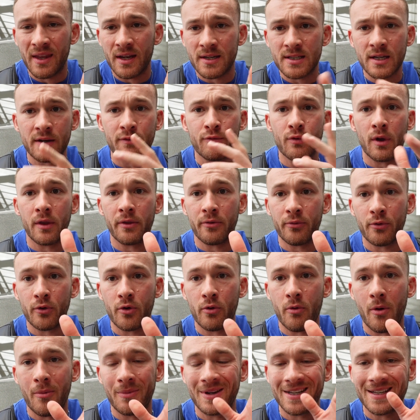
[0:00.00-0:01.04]
I've run
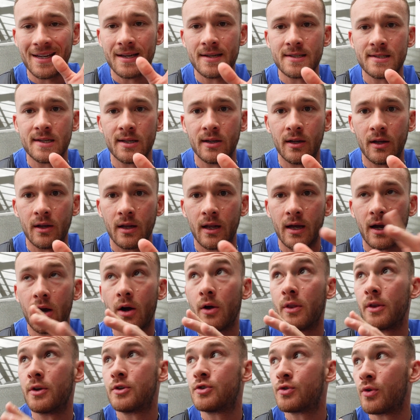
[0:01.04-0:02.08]
through what my day is going to look like
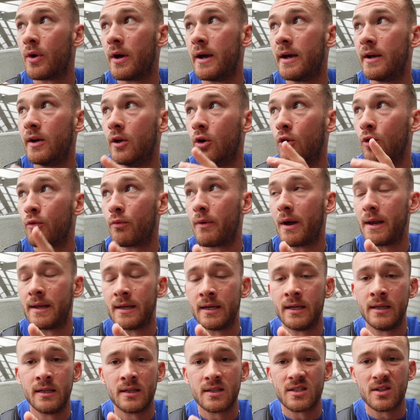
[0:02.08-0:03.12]
on the train
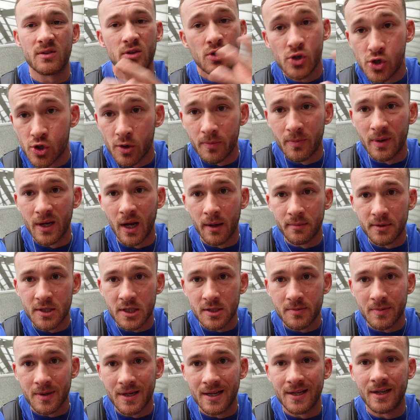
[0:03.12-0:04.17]
already, so you should be up to
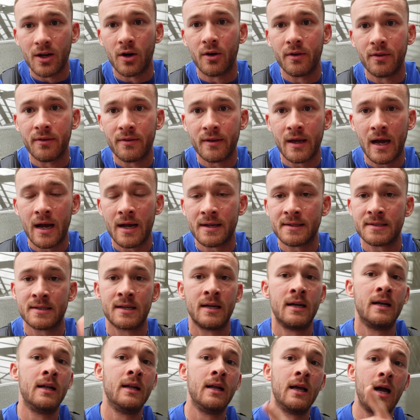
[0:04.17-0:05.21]
speed on that.
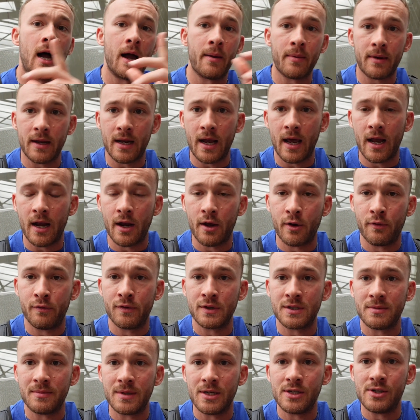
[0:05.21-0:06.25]
I'm going to head over
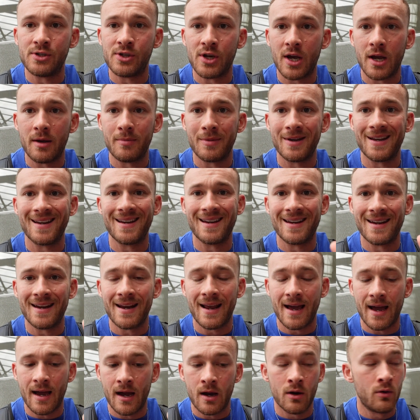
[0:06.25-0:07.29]
to meet Jamie
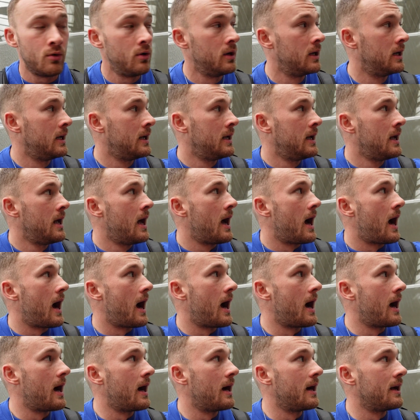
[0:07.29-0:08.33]
now
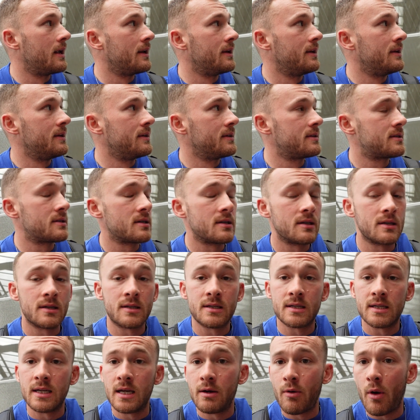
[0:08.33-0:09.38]
and
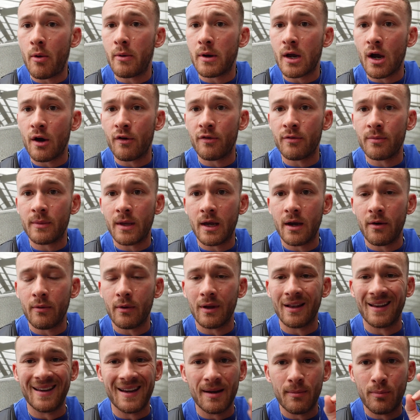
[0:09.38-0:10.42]
see where we go from there,
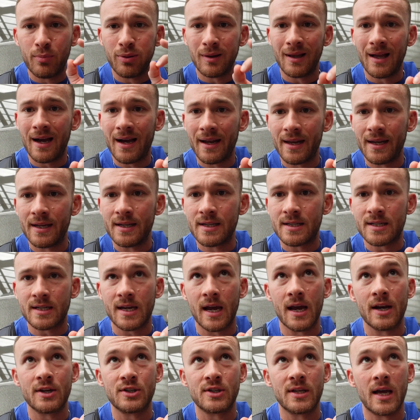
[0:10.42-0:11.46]
really. Plan is
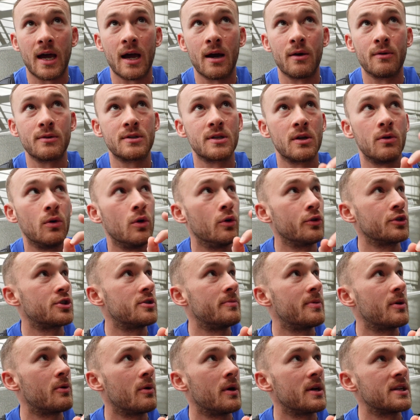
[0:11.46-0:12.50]
sketched out, so all
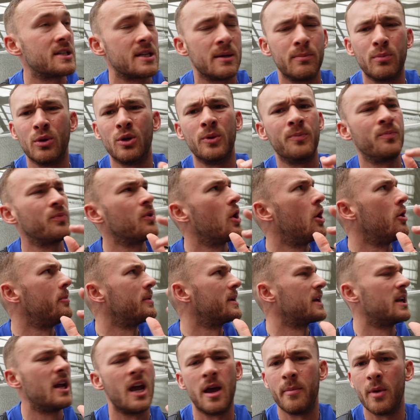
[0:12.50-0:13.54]
should be quite simple. Hope you
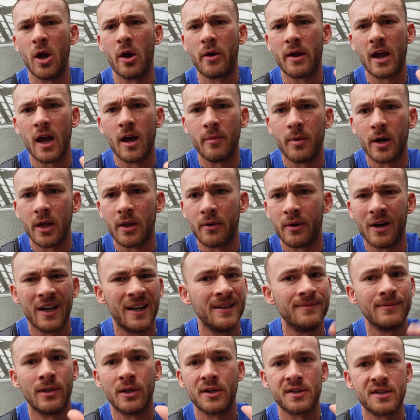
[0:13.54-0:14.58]
can hear me okay, by the
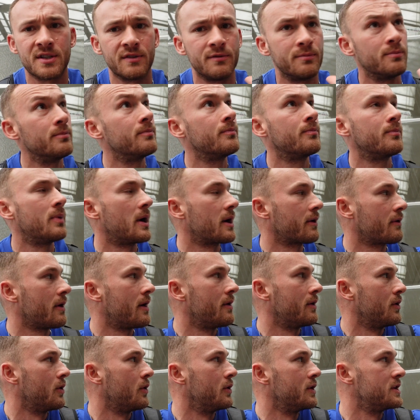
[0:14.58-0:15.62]
way. Awesome
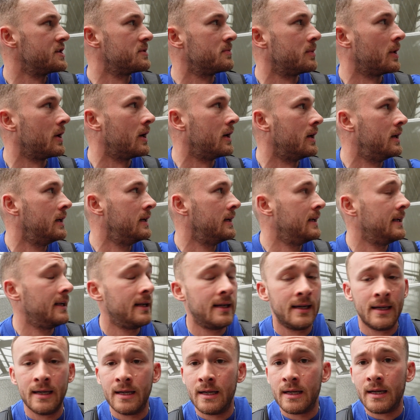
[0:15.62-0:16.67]
background noise, but
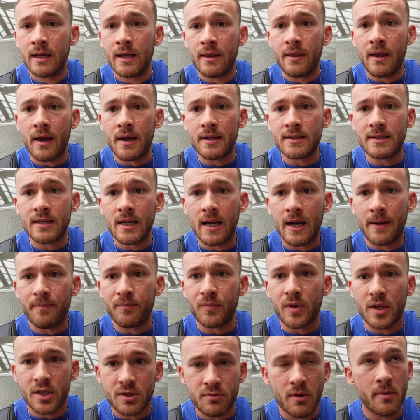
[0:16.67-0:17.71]
that is
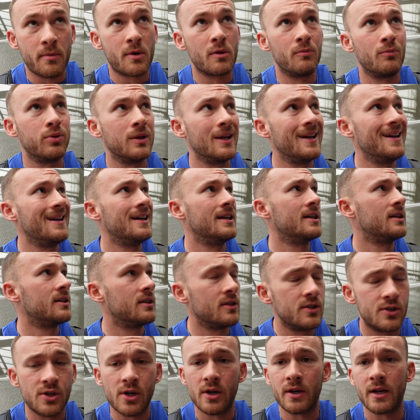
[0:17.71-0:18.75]
that. Swim complete,
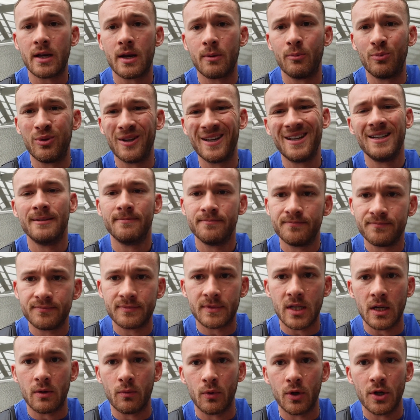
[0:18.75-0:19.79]
journey complete.
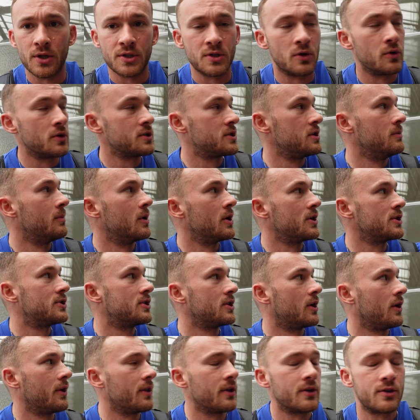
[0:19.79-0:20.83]
Didn't want to talk too much
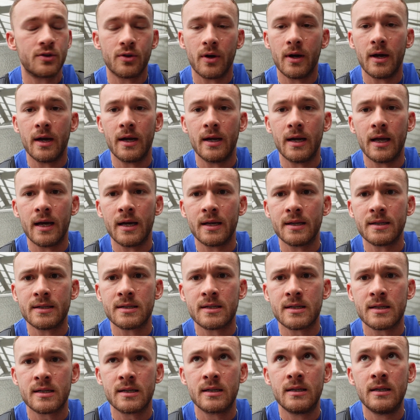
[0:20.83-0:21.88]
on the train
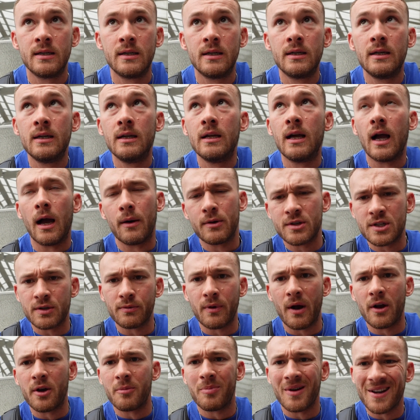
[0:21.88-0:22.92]
as I was
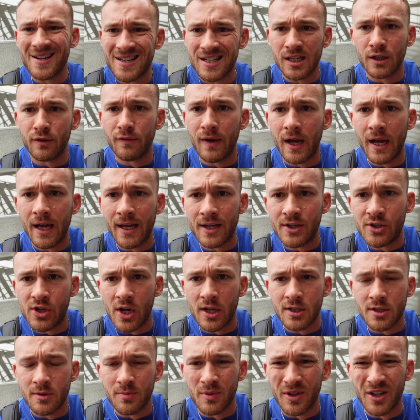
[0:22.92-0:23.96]
surrounded by silver-haired
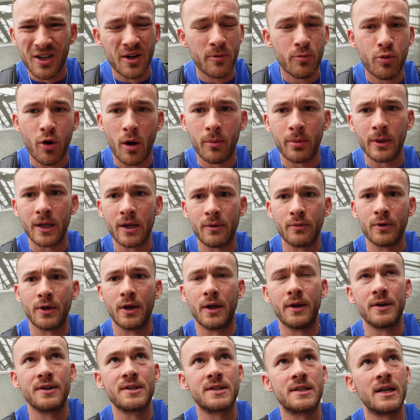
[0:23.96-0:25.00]
gentlemen who probably wouldn't
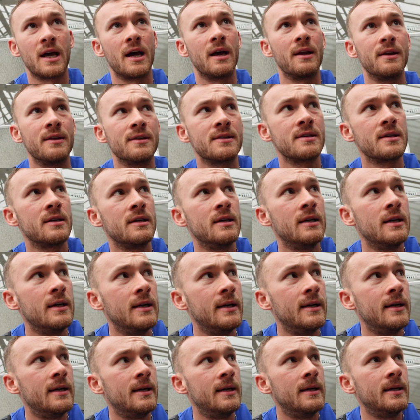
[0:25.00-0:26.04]

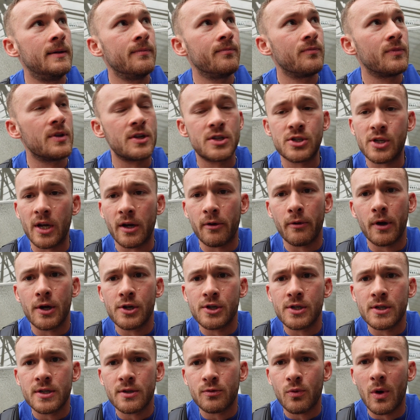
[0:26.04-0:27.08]
understand this
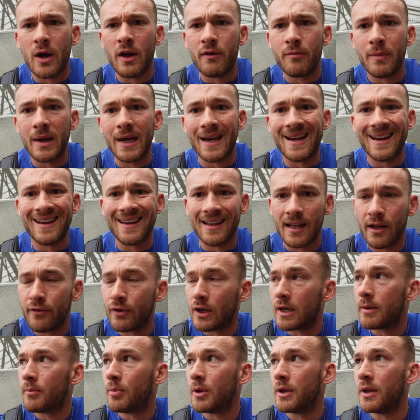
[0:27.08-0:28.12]
generation's way of making a
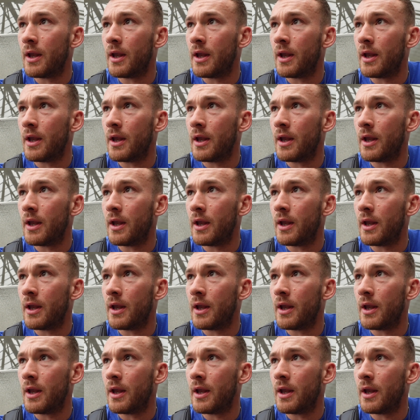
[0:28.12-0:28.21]
living, but